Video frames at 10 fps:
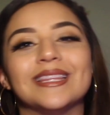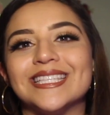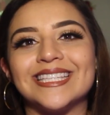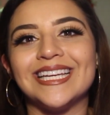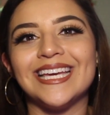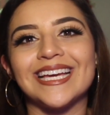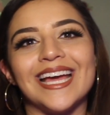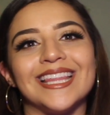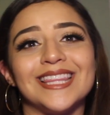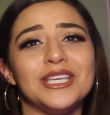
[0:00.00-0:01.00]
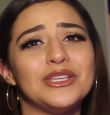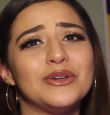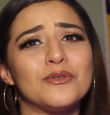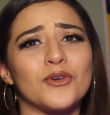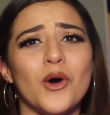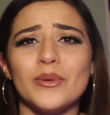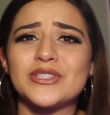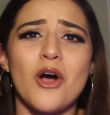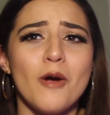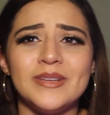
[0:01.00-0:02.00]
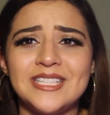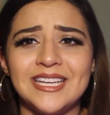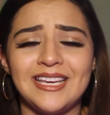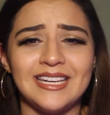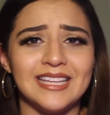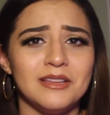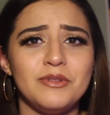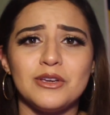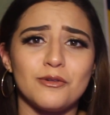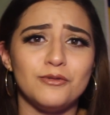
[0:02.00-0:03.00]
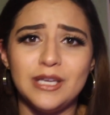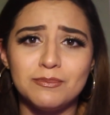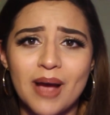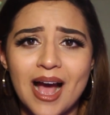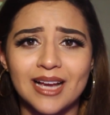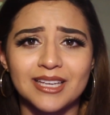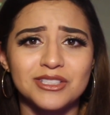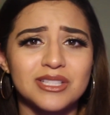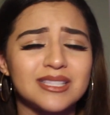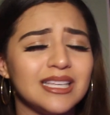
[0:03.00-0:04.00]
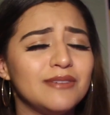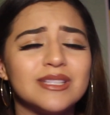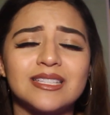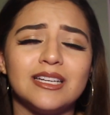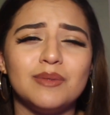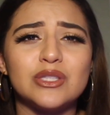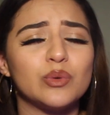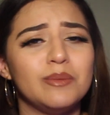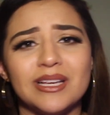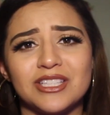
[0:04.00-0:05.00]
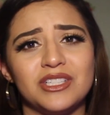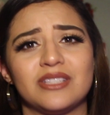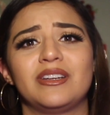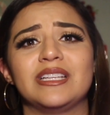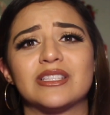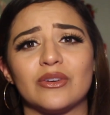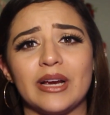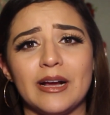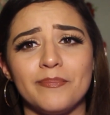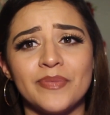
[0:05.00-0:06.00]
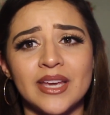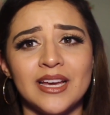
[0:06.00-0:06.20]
listening, and thank you for always commenting and leaving your feedback and just even sending me sweet messages on Instagram.